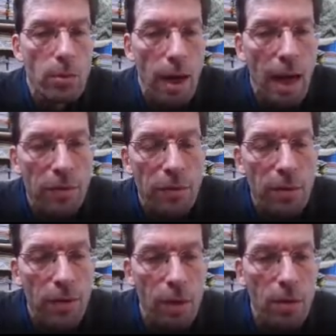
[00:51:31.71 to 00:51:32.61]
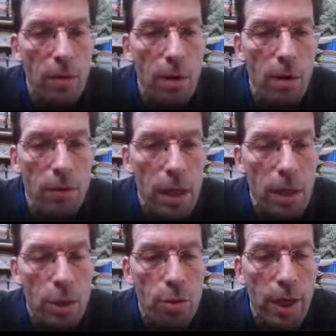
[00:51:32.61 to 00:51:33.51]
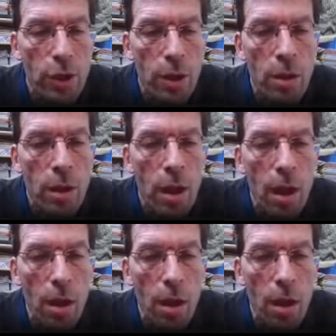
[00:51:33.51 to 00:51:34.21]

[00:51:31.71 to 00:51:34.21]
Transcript: graph of the illustration.